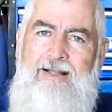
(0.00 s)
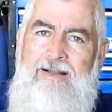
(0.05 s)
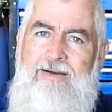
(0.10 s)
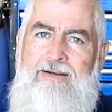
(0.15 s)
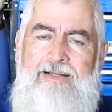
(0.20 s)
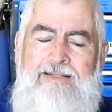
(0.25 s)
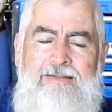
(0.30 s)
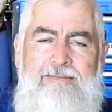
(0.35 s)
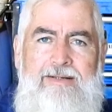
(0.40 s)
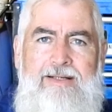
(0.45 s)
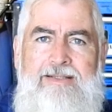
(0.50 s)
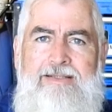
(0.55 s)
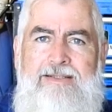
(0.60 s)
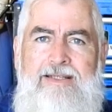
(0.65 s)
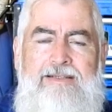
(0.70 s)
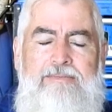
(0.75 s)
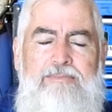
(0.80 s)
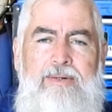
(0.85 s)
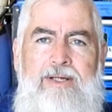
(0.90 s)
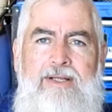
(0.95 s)
Look, it's
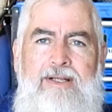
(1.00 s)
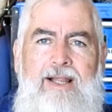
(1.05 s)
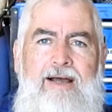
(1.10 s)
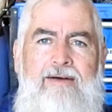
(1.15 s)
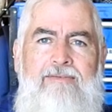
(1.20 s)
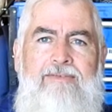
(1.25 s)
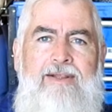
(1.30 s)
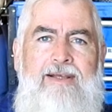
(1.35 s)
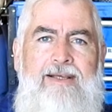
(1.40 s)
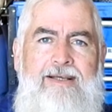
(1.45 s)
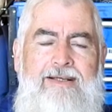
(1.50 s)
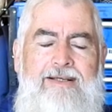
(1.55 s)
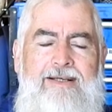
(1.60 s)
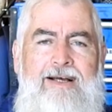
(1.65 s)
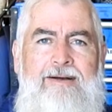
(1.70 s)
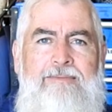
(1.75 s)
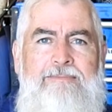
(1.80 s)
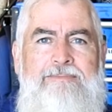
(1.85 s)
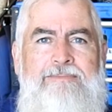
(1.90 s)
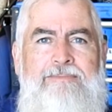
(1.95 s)
just been lovely.
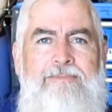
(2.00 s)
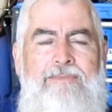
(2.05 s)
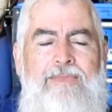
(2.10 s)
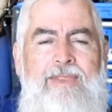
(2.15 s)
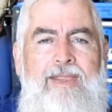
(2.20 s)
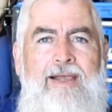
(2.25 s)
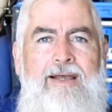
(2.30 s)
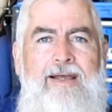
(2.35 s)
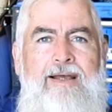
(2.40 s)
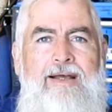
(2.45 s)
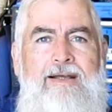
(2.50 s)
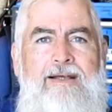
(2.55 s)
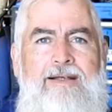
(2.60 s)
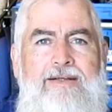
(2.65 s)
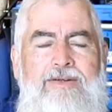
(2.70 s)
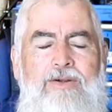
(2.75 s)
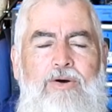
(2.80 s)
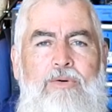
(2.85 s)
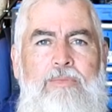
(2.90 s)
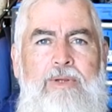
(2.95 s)

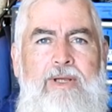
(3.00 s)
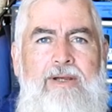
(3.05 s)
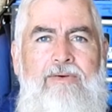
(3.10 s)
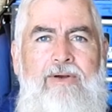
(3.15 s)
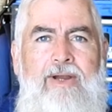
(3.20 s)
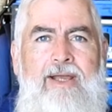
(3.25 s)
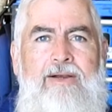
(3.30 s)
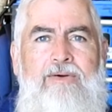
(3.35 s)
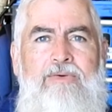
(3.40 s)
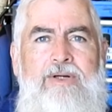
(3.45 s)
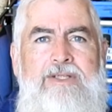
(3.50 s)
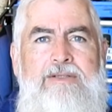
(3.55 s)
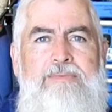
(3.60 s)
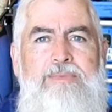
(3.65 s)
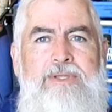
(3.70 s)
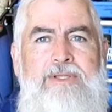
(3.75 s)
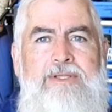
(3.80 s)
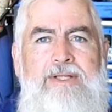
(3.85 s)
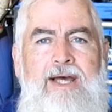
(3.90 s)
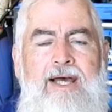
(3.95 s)
Normally around
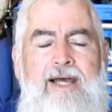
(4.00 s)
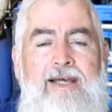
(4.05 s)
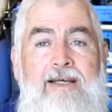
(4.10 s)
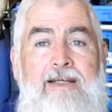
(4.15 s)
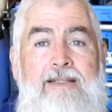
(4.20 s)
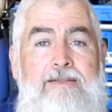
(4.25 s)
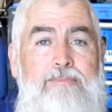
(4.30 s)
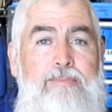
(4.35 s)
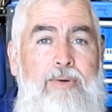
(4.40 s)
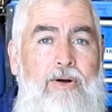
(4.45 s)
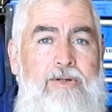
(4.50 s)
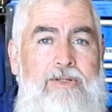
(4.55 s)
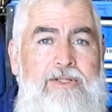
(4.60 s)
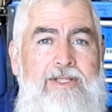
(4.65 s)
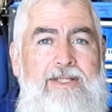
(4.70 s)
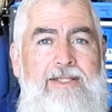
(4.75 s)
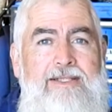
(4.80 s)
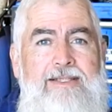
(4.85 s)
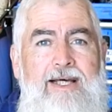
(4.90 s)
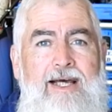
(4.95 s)
Christmas Day, it's
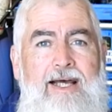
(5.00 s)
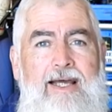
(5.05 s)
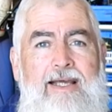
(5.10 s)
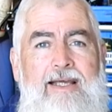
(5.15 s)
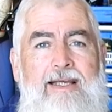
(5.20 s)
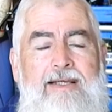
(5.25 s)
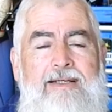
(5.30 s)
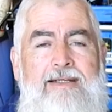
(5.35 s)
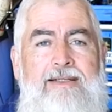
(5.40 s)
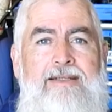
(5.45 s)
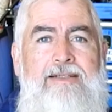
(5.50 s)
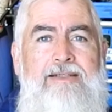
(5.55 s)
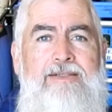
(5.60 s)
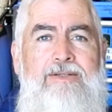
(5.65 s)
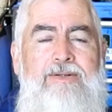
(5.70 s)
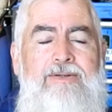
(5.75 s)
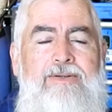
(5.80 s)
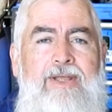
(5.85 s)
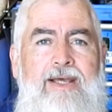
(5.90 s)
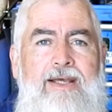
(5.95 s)
Boxing Day
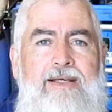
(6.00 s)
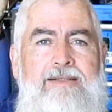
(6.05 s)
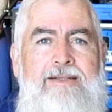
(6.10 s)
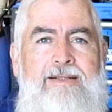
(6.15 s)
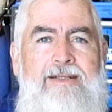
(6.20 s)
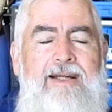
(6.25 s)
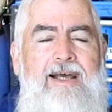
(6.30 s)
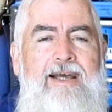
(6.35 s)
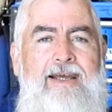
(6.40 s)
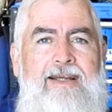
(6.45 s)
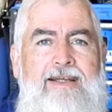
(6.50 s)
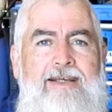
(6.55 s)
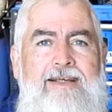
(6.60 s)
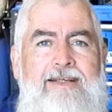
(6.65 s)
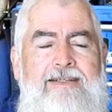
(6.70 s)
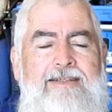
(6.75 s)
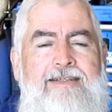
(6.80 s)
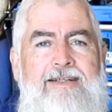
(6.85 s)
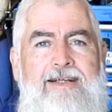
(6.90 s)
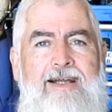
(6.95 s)

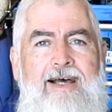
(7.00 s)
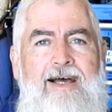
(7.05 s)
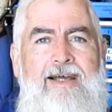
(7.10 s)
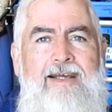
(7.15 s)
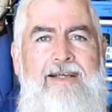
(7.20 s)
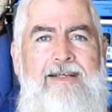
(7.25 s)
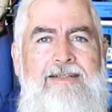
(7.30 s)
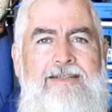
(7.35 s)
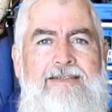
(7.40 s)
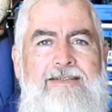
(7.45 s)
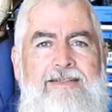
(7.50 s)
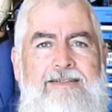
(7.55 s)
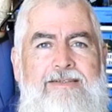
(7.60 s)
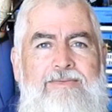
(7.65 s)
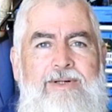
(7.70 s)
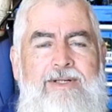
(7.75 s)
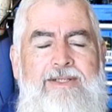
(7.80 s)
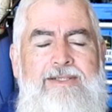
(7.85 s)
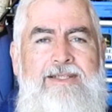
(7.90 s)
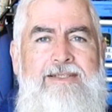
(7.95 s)
2018 today, the
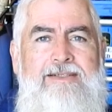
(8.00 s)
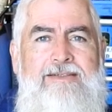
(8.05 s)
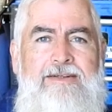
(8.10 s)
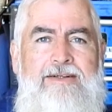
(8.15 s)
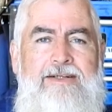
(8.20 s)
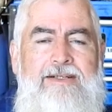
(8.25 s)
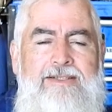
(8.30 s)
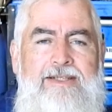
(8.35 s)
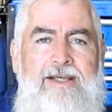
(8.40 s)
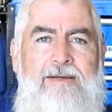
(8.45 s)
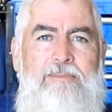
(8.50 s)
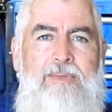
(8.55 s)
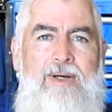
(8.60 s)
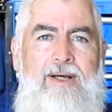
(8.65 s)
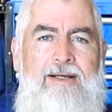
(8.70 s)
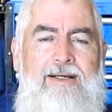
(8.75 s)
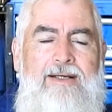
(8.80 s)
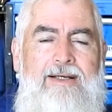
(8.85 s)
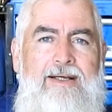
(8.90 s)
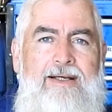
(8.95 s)
26th of December.
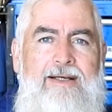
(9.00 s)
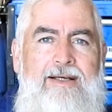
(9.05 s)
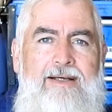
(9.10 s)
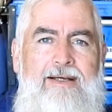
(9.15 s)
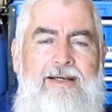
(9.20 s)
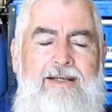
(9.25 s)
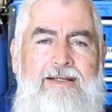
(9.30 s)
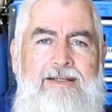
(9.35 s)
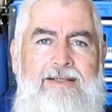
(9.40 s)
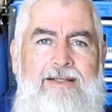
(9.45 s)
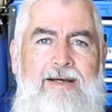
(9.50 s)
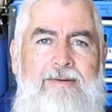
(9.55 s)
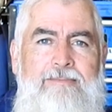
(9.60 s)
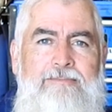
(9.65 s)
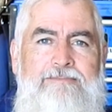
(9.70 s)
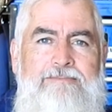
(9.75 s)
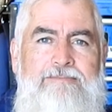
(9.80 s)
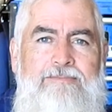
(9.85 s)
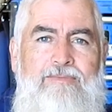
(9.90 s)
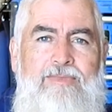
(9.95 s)
And
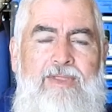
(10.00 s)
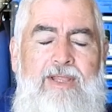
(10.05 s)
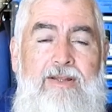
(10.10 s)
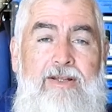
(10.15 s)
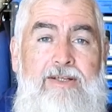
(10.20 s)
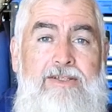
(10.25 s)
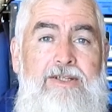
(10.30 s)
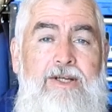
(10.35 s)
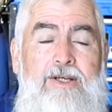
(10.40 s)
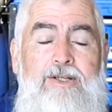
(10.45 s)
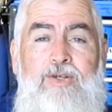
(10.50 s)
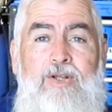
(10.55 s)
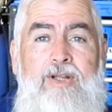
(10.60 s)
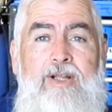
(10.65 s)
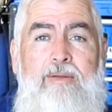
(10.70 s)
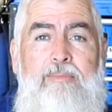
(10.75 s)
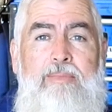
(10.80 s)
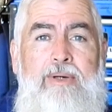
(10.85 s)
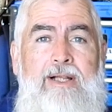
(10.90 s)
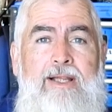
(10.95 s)
the stew's a
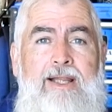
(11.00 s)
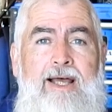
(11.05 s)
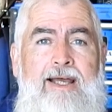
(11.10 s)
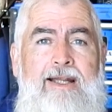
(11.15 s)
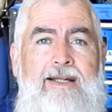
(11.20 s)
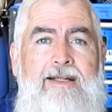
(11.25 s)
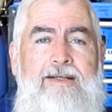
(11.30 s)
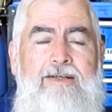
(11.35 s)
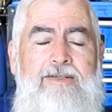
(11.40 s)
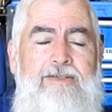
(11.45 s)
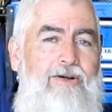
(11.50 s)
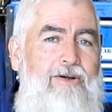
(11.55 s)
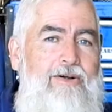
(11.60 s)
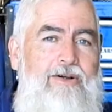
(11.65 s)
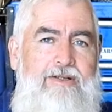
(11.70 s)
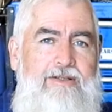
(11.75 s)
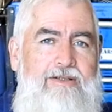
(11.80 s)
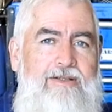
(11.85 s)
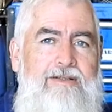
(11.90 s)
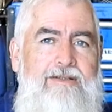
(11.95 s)
little bit late because
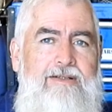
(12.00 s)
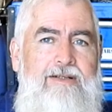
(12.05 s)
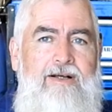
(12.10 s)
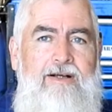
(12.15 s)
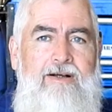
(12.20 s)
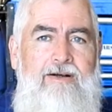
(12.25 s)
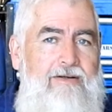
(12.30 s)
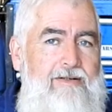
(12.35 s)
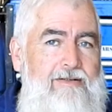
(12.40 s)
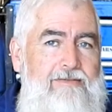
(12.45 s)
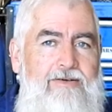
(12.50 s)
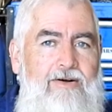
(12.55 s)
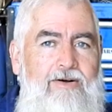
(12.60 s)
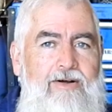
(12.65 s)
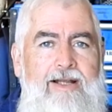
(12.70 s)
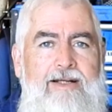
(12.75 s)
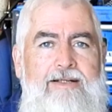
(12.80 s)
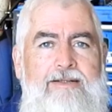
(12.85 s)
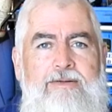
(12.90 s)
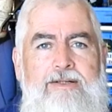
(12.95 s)
if
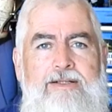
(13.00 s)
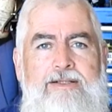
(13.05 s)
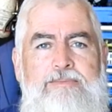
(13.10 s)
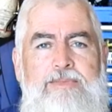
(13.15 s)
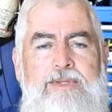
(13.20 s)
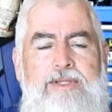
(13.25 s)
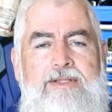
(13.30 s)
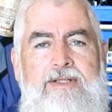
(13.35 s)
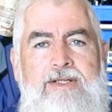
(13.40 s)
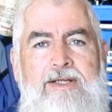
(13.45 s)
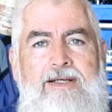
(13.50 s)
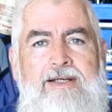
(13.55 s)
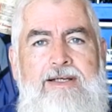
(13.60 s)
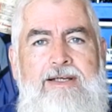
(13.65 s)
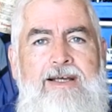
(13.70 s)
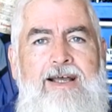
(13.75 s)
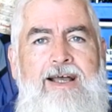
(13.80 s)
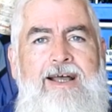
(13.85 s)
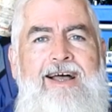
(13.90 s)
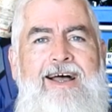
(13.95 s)
I had Christmas.
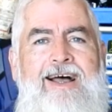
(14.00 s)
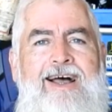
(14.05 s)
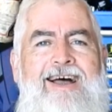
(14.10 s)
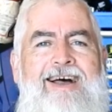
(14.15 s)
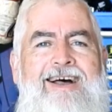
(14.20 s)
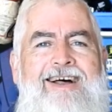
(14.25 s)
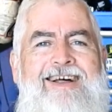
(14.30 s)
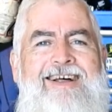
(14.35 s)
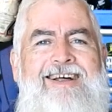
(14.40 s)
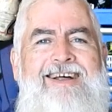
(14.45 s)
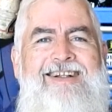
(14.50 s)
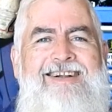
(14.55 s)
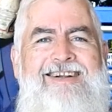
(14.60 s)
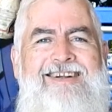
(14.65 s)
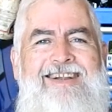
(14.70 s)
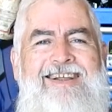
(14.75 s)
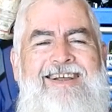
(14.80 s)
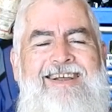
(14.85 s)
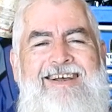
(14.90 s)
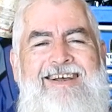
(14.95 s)
But